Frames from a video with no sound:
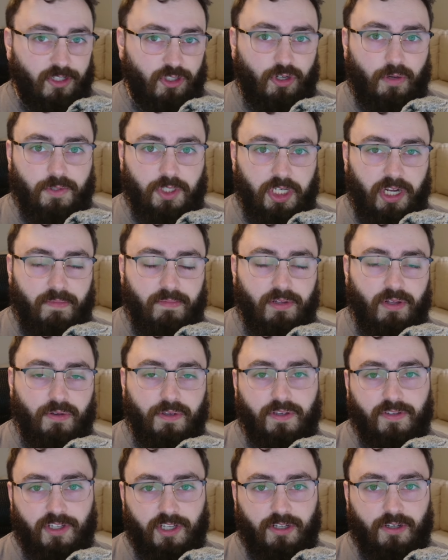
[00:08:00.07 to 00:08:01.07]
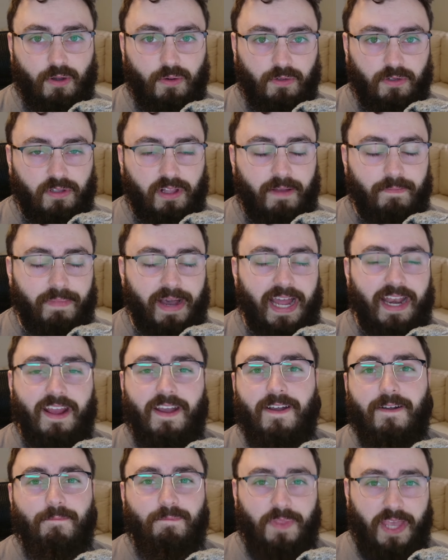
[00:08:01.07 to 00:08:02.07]
description down below using code Clenbat.
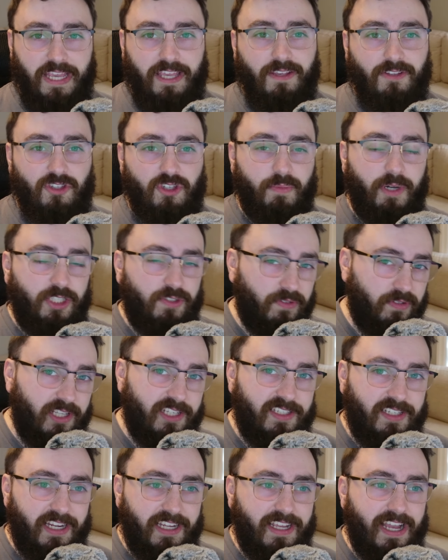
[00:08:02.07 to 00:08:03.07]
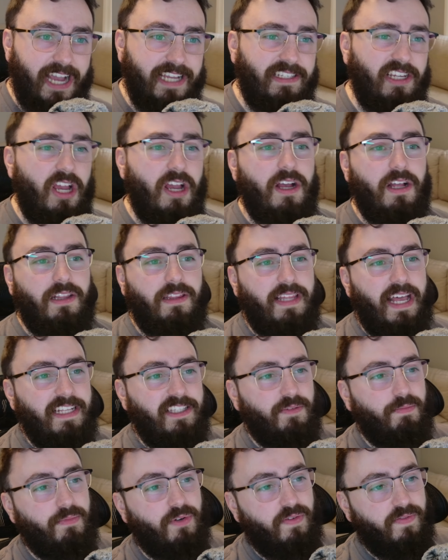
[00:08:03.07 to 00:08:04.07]
Thank you so much for listening, guys.
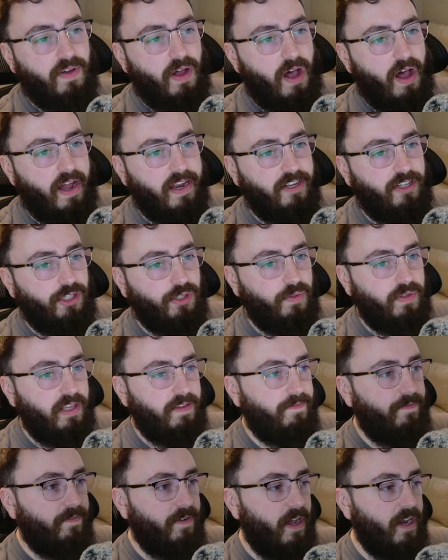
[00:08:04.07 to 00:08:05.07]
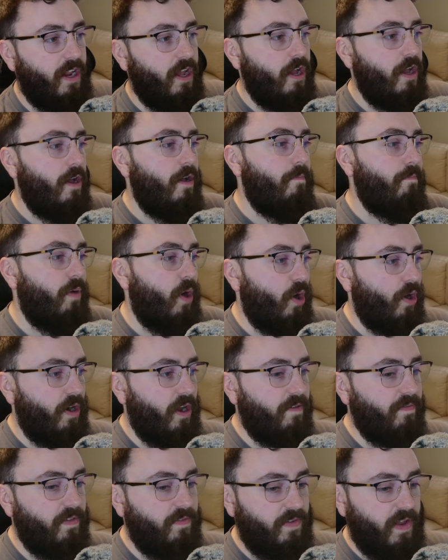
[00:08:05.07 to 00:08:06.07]
Let's move on to the fun part
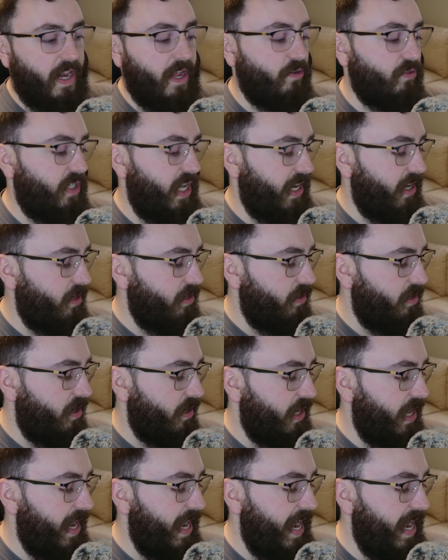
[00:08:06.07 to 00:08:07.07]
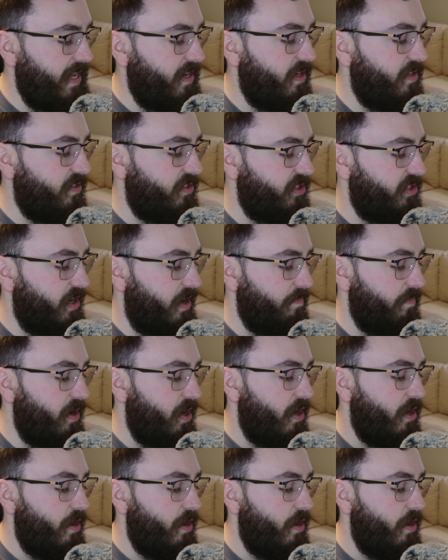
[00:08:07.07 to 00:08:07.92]
of the video, taking a look at some